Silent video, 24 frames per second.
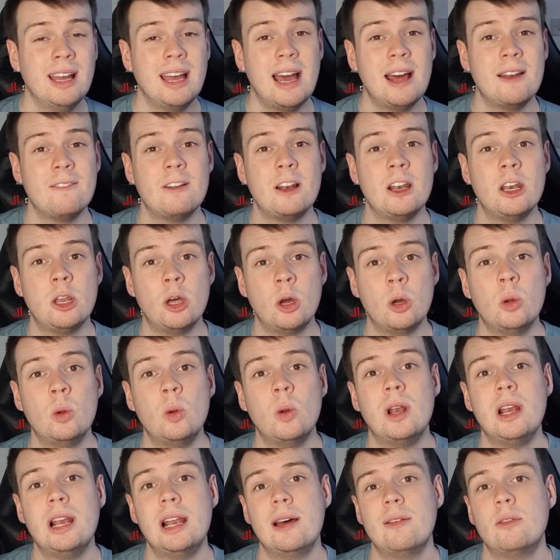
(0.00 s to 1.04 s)
and
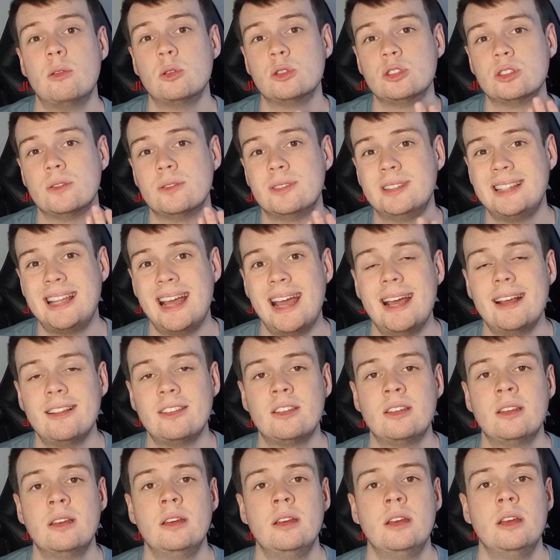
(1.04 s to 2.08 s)
low levels of
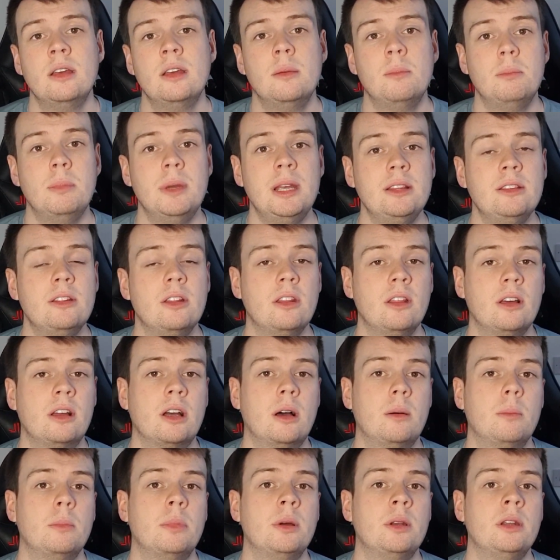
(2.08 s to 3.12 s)
debt mean that the
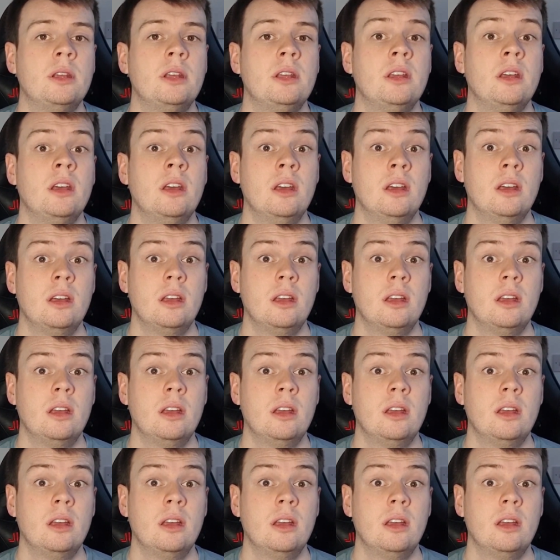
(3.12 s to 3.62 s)
company,